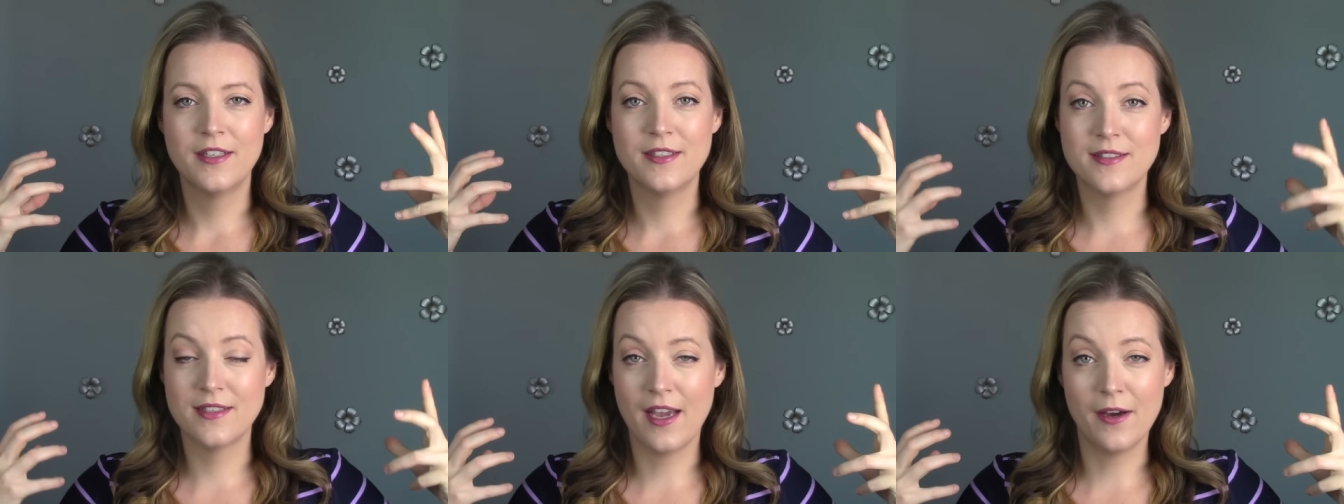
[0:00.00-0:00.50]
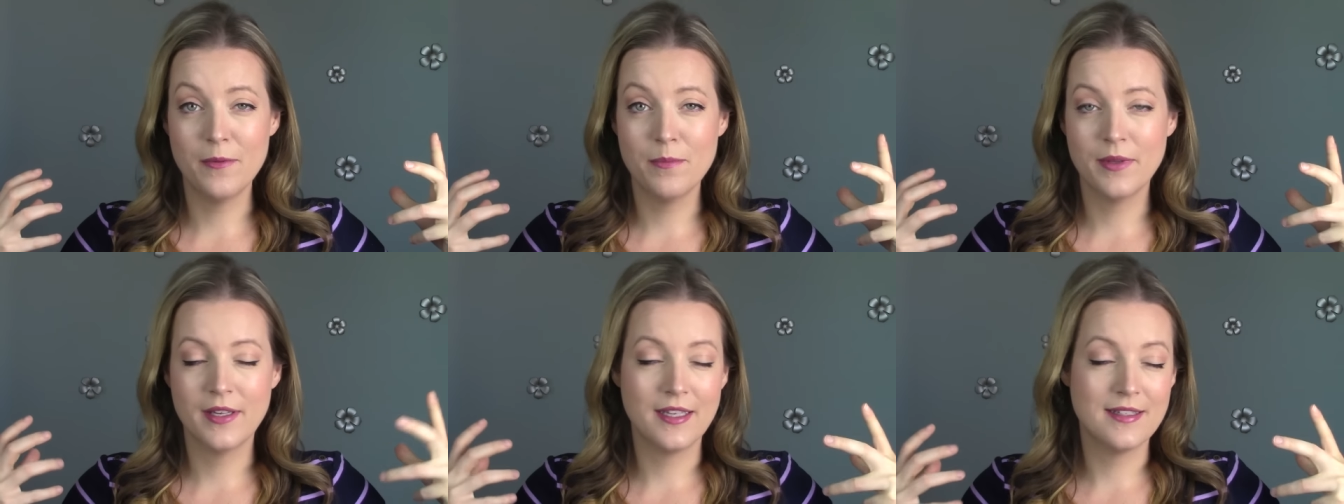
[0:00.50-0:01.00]
scalp
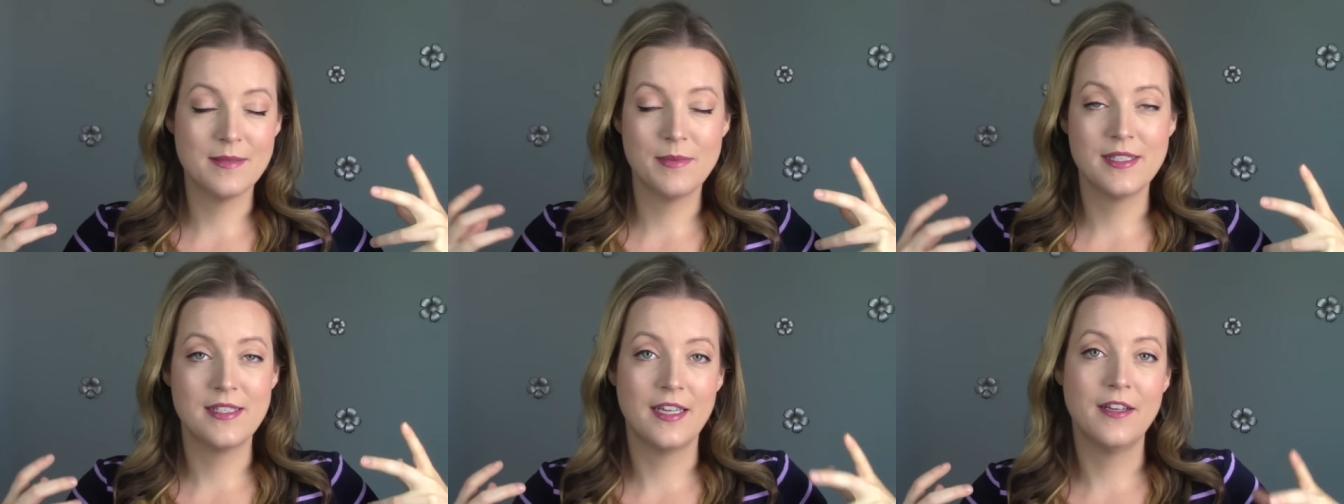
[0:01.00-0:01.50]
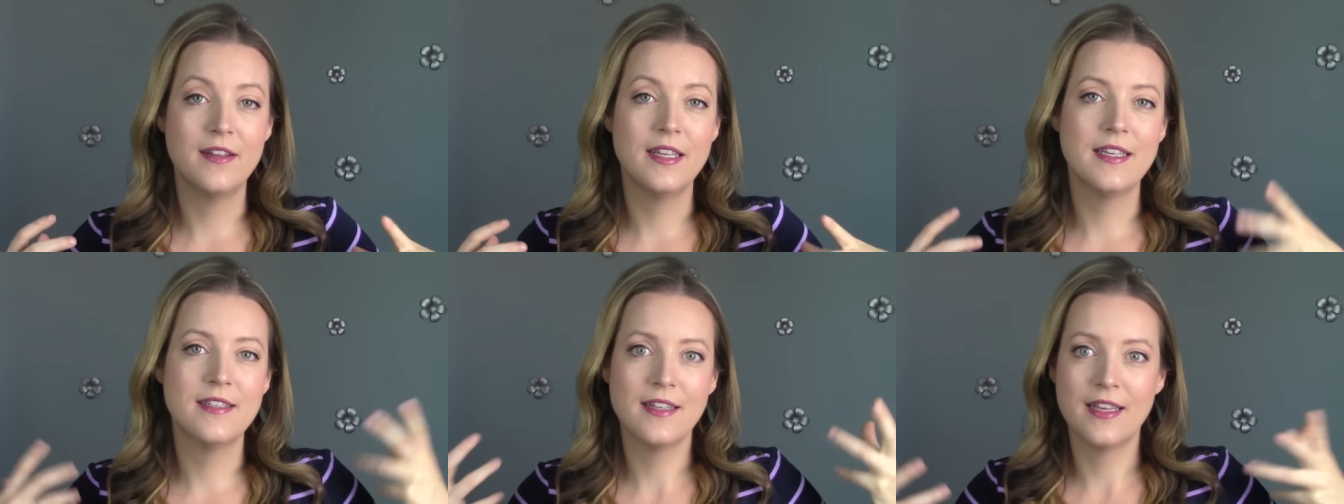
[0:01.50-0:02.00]
but it gets a bit
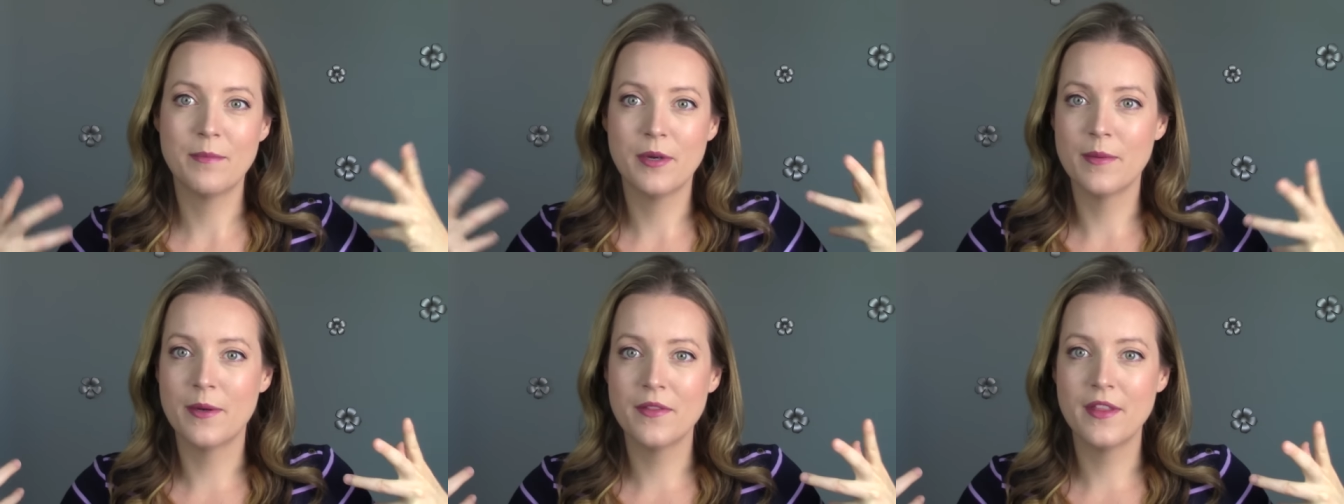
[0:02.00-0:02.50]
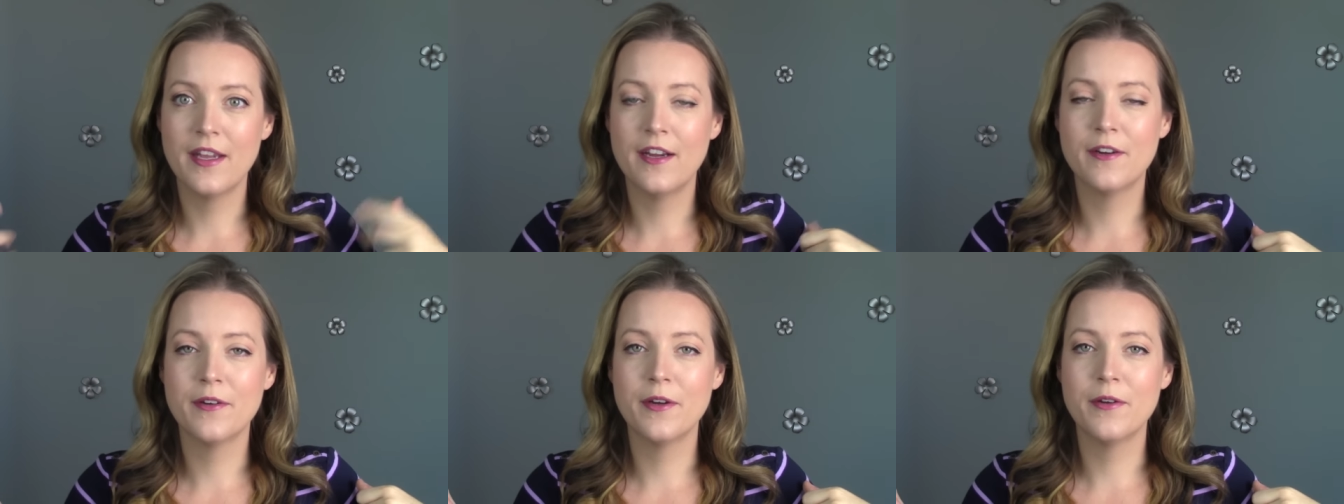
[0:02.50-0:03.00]
tingly to like promote the
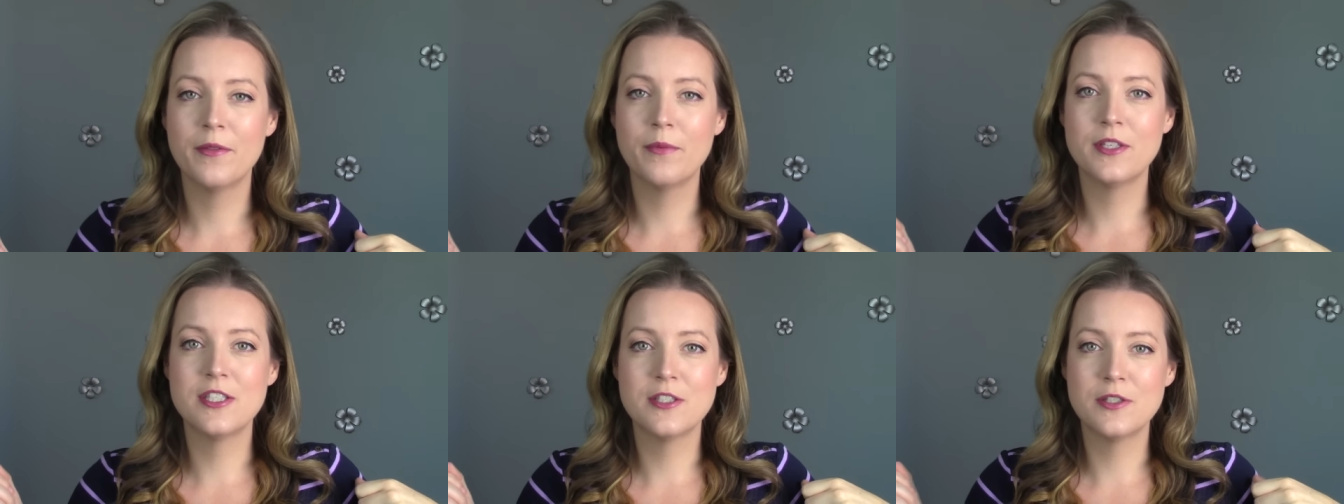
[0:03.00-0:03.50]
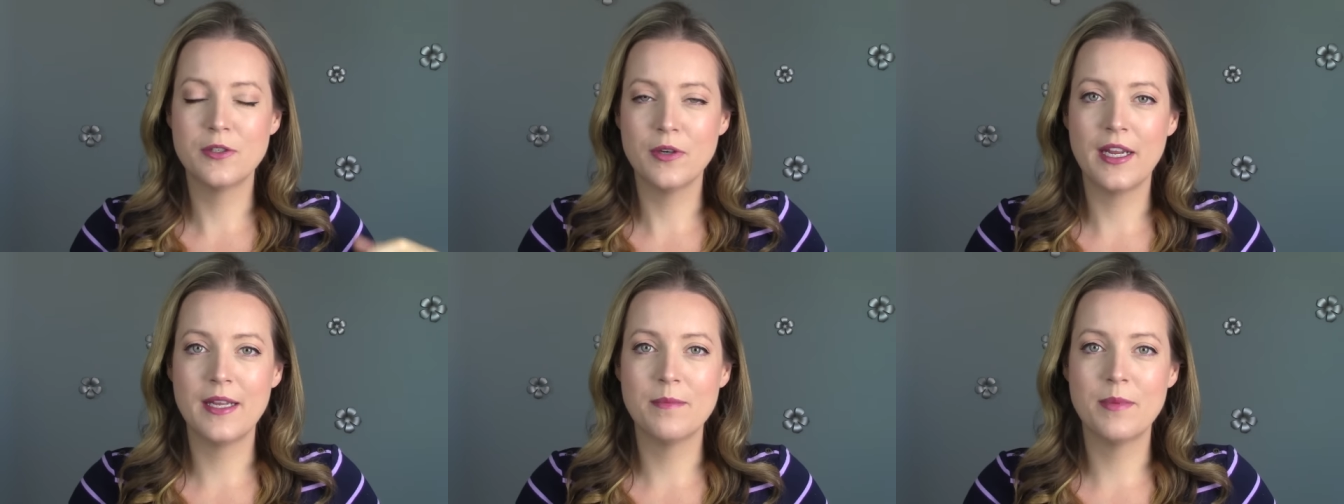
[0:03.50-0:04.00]
hair growth which is
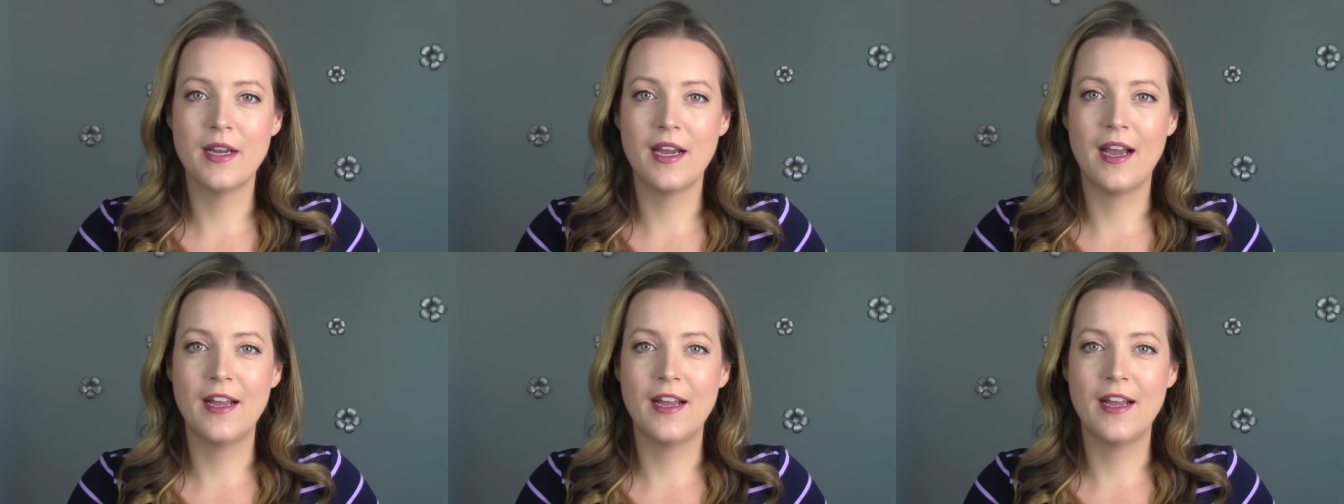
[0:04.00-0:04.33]
great but